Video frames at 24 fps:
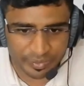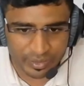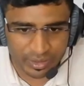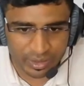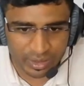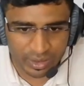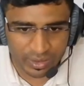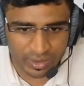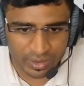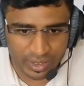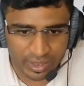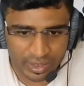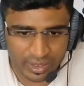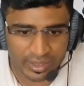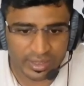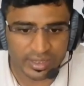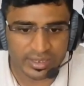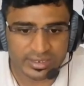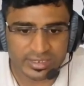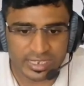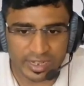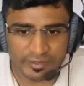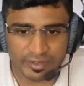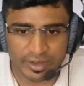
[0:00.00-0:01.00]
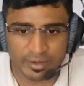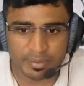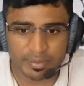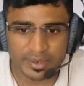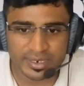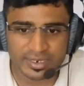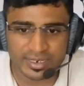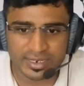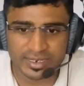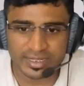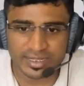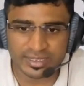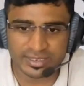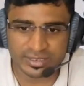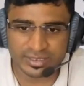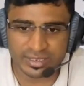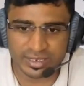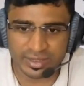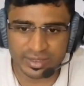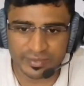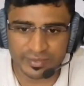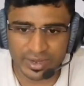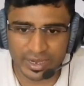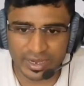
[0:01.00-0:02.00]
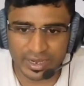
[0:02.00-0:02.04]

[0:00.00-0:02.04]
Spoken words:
Okay, 7 percentage 3, when